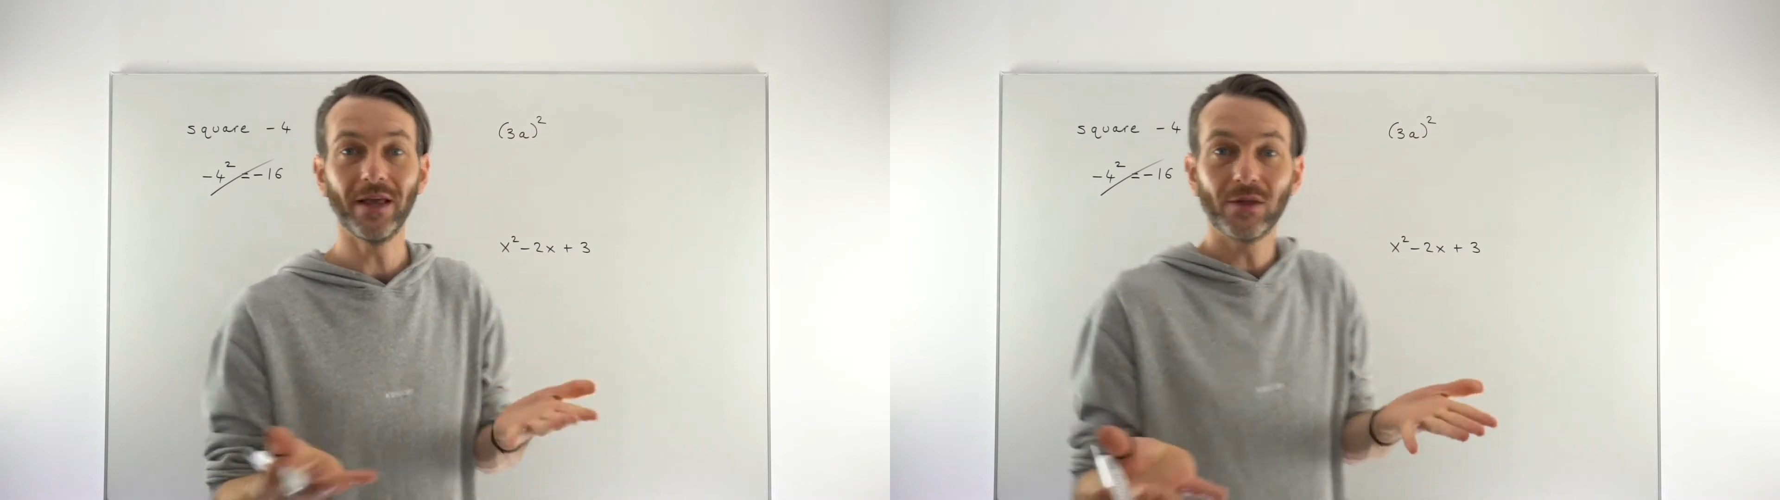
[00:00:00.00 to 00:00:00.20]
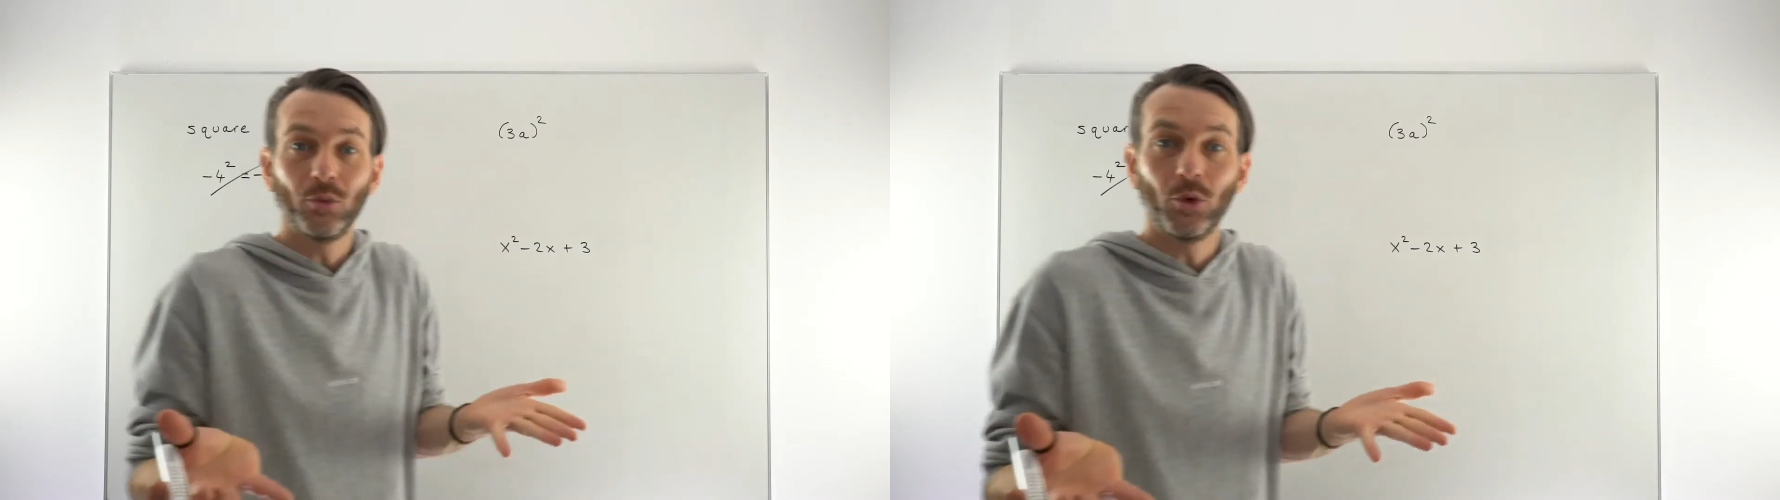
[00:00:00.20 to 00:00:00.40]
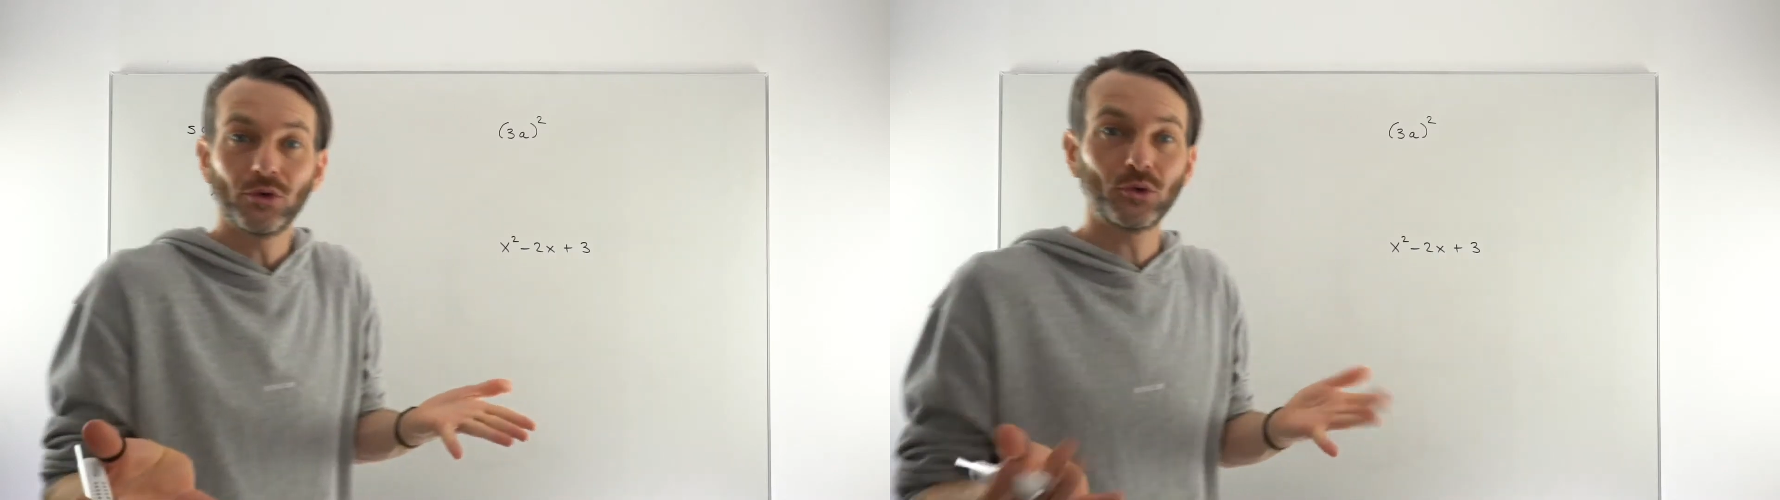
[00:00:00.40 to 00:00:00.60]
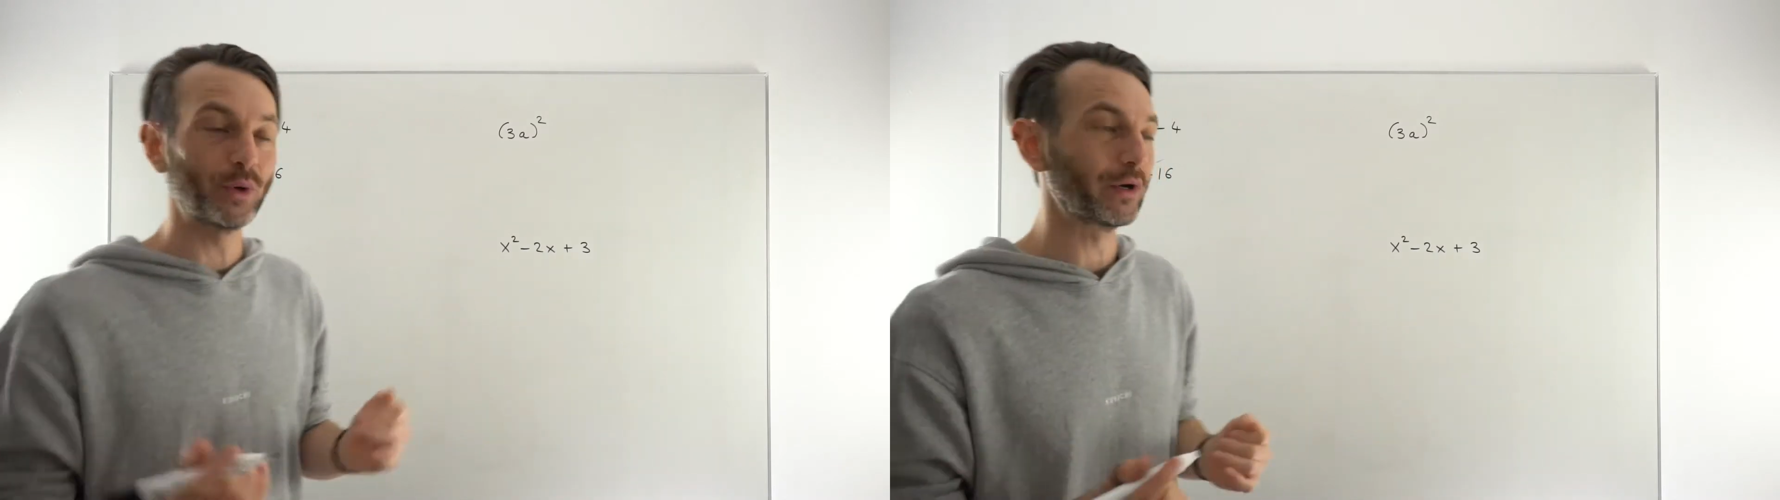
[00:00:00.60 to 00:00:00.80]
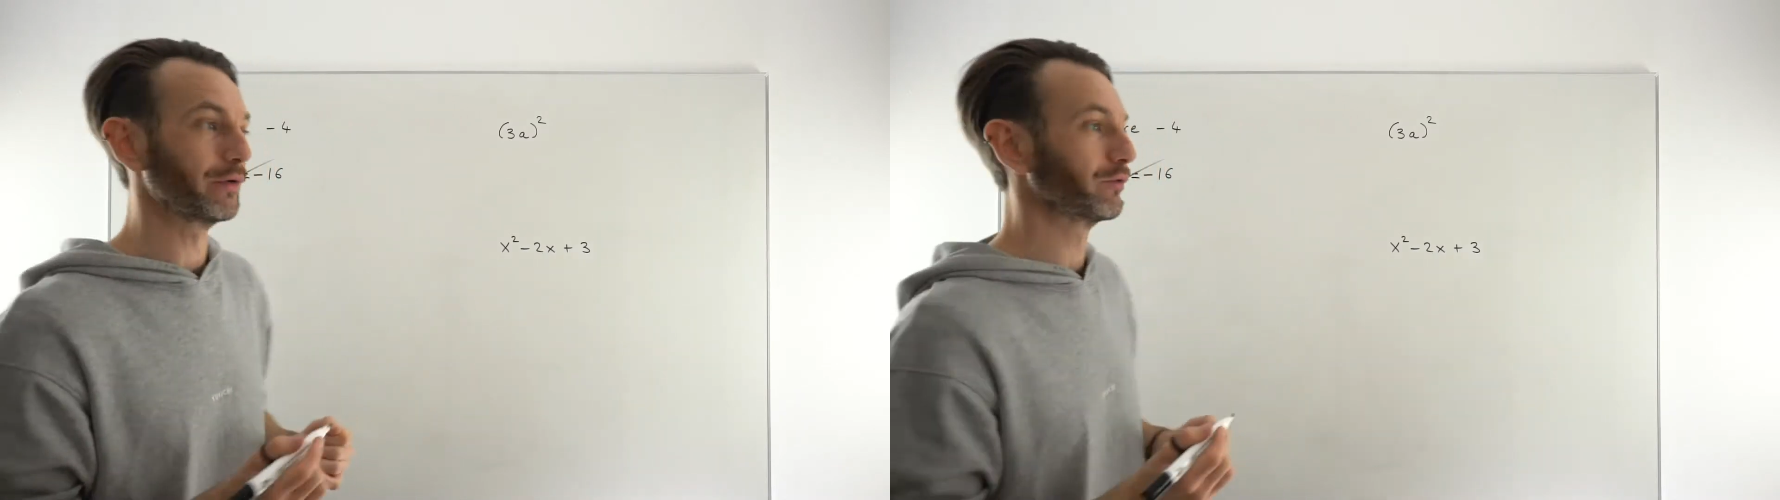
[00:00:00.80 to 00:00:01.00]
That's what
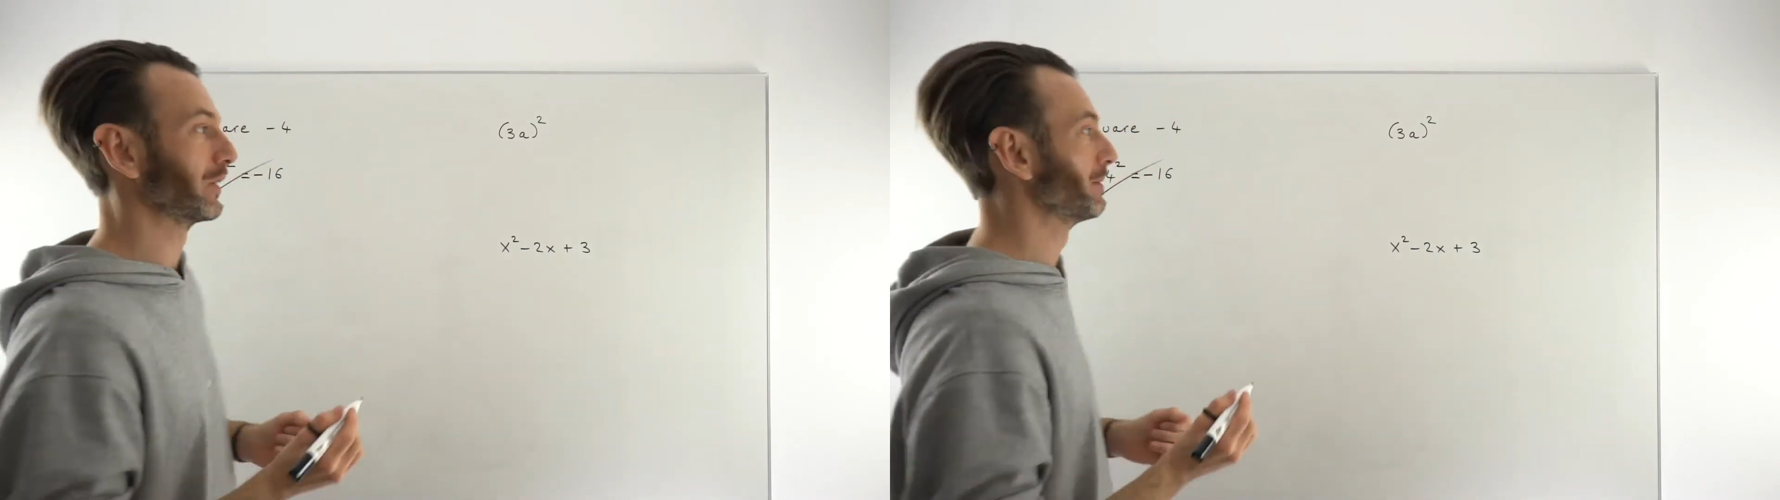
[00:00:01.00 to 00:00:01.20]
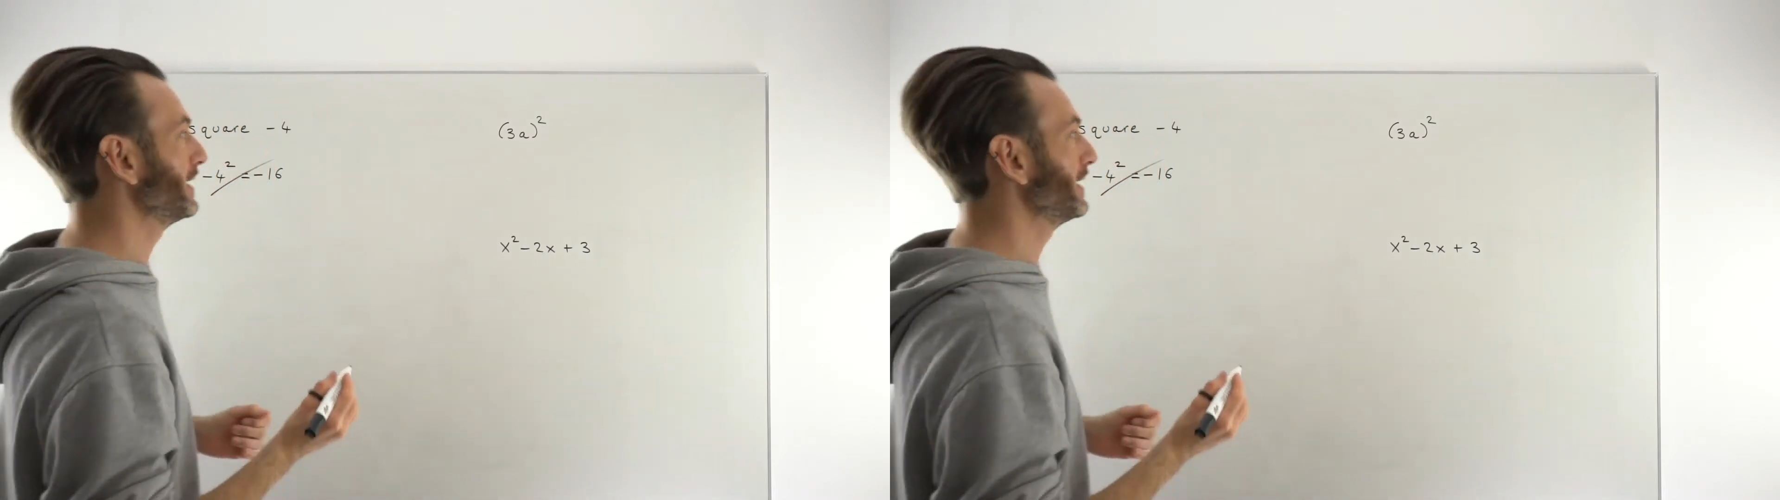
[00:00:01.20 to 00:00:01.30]
squaring really